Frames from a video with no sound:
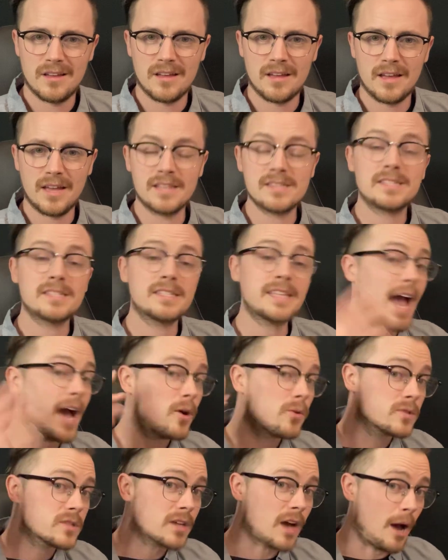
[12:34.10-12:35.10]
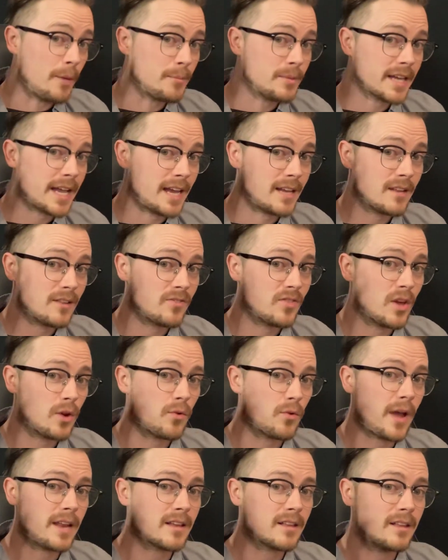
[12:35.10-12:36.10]
It sounds complicated
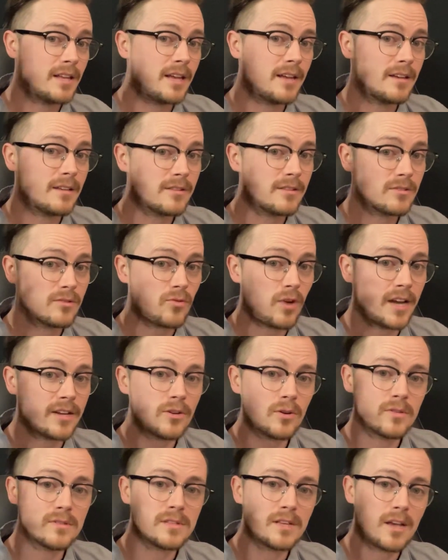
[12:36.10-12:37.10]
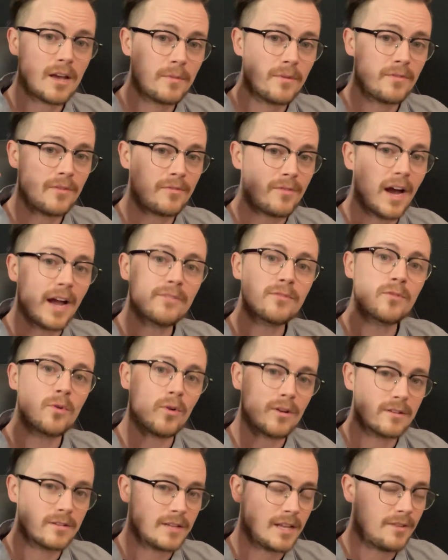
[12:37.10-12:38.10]
theoretically. Tritone sub of the 5
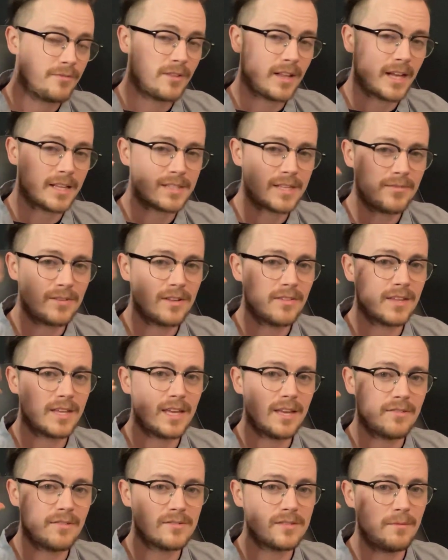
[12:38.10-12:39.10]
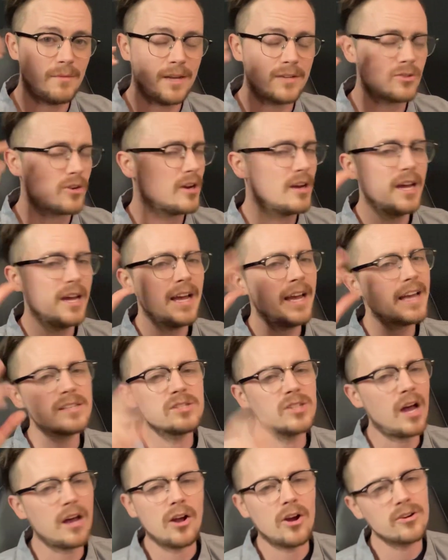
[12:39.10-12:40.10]
chord, D flat 7 in the key of C major. It's
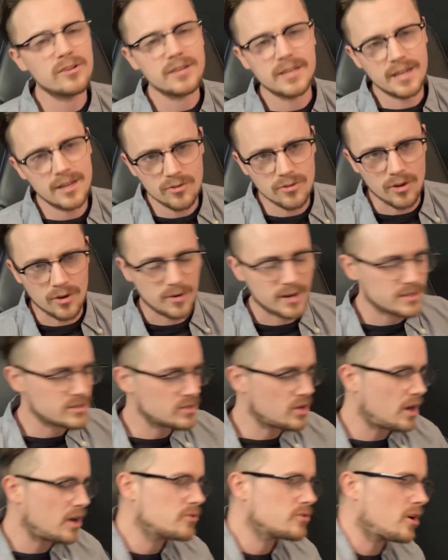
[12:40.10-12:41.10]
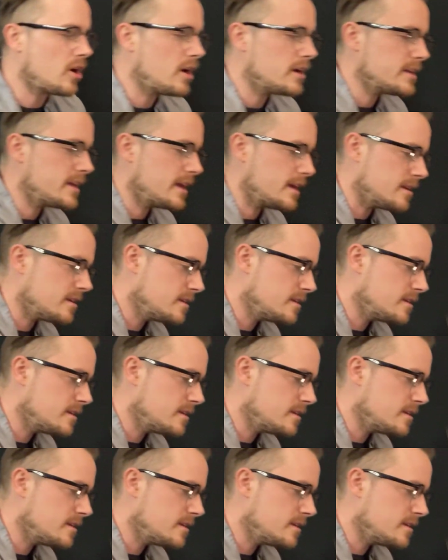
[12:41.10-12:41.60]
not hard to hear though. It's not hard to audiate.